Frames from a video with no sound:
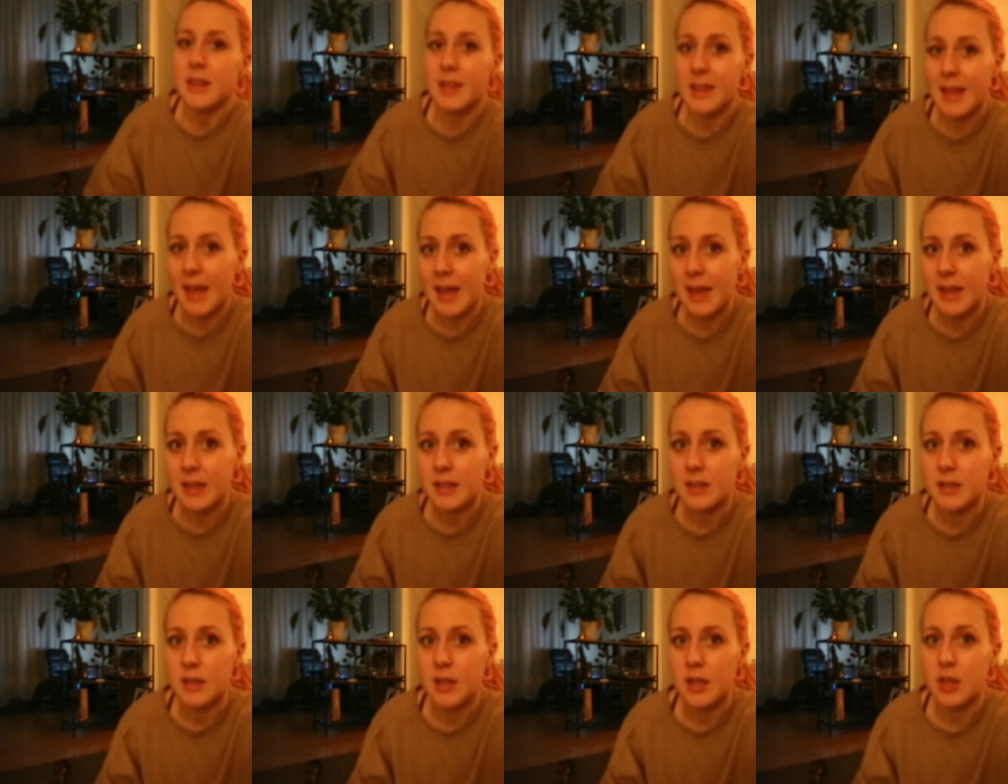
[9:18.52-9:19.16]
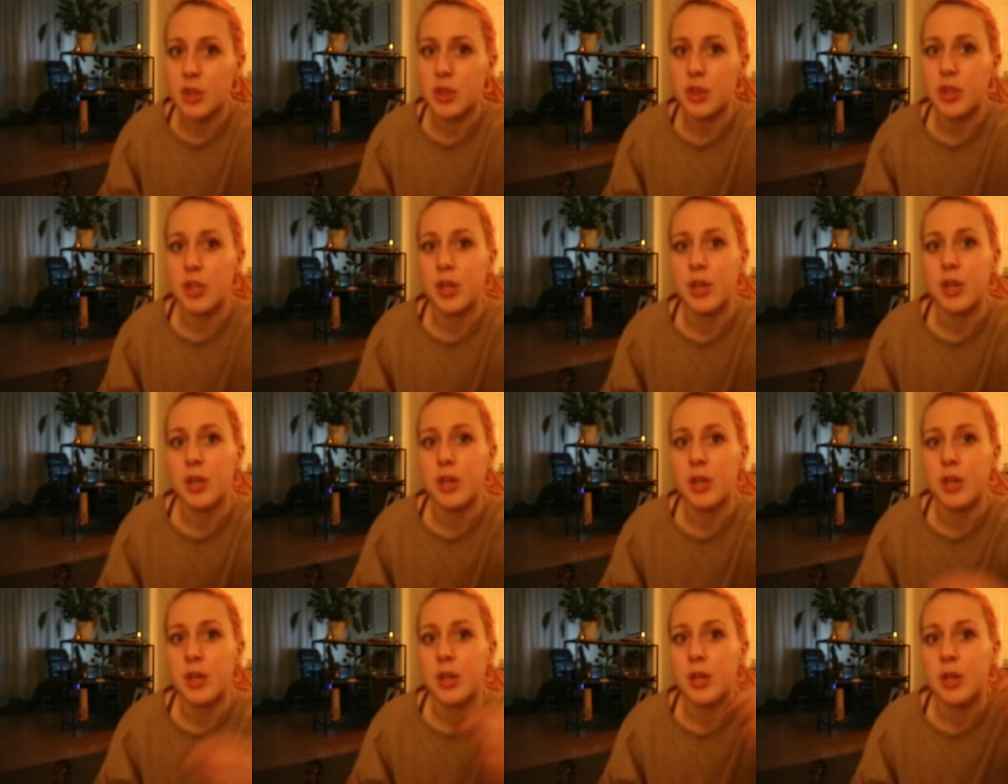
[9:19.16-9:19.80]
Then
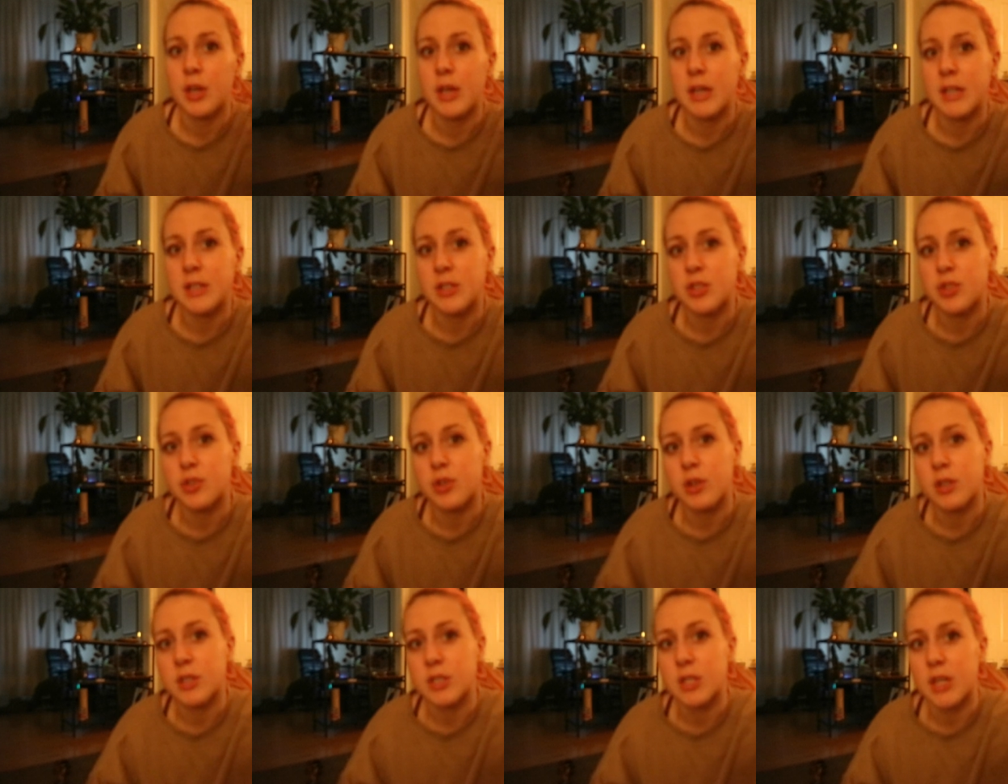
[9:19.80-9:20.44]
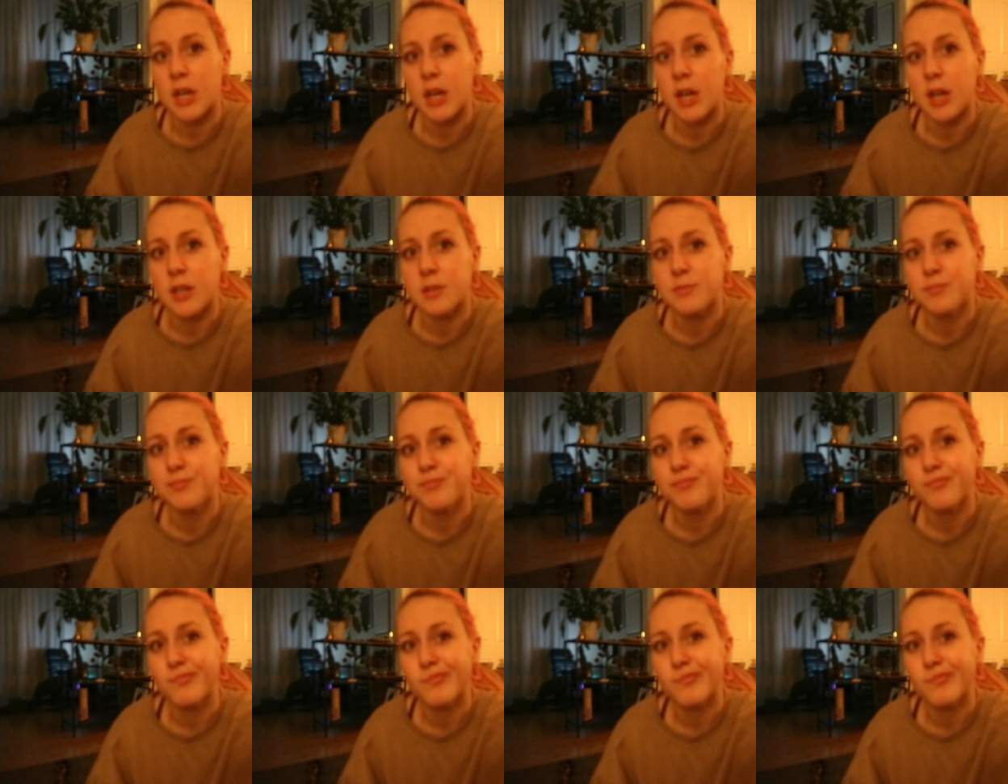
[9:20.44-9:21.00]
the instructor